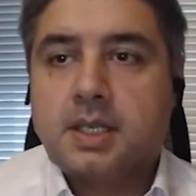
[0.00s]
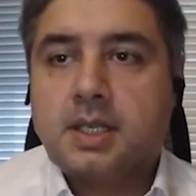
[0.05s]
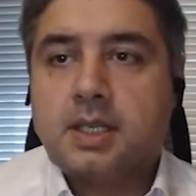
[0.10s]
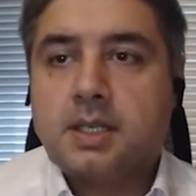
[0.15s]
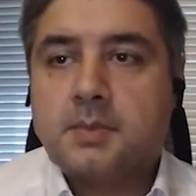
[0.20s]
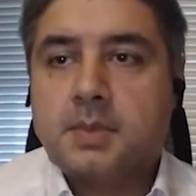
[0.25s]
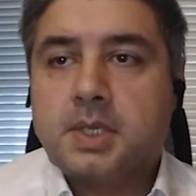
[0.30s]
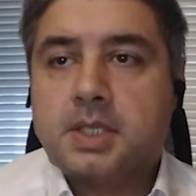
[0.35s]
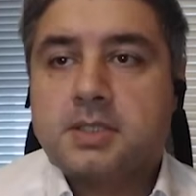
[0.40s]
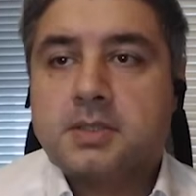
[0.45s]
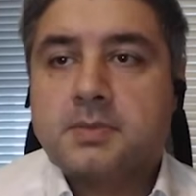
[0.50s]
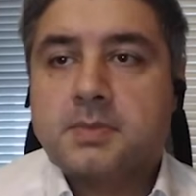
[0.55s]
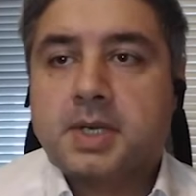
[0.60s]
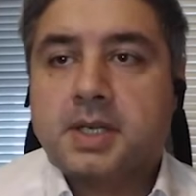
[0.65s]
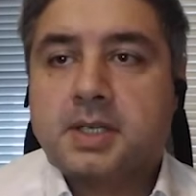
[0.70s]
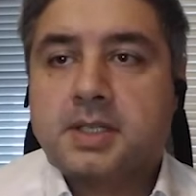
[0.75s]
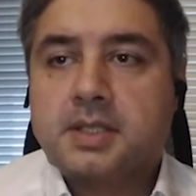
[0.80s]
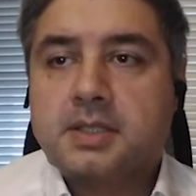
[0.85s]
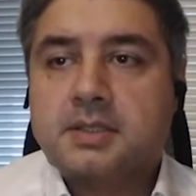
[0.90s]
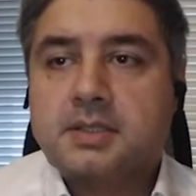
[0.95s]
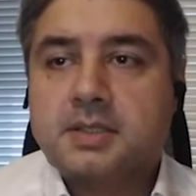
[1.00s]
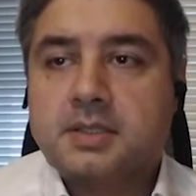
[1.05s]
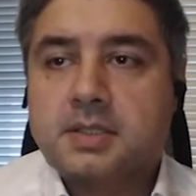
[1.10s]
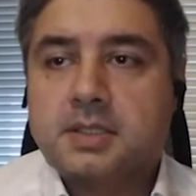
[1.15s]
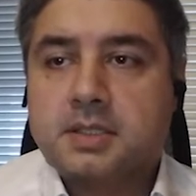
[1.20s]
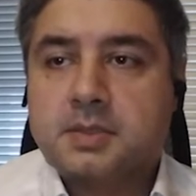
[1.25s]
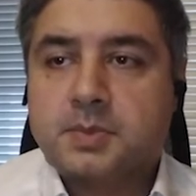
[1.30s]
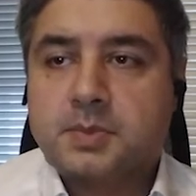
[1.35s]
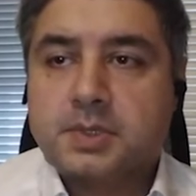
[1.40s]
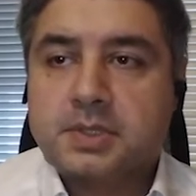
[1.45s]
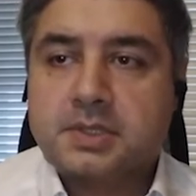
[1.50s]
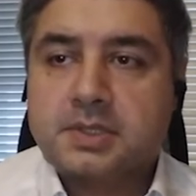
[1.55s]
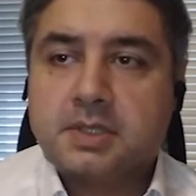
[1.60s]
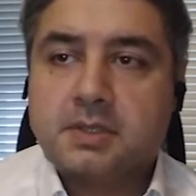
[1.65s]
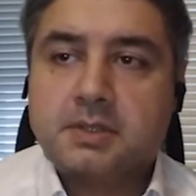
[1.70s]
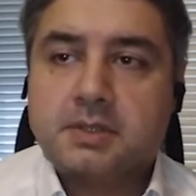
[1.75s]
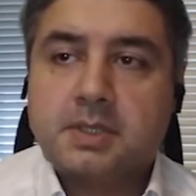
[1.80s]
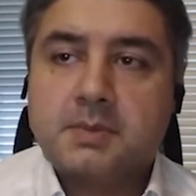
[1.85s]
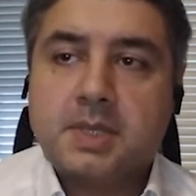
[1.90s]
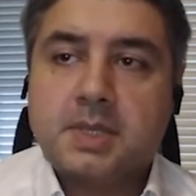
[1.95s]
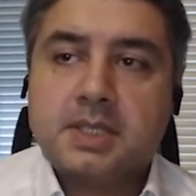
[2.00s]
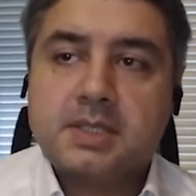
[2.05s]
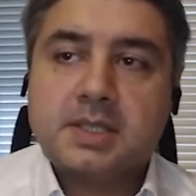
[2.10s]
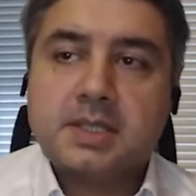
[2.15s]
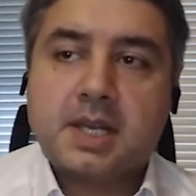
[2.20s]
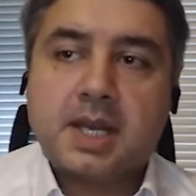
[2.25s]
in a major market such as Brazil demands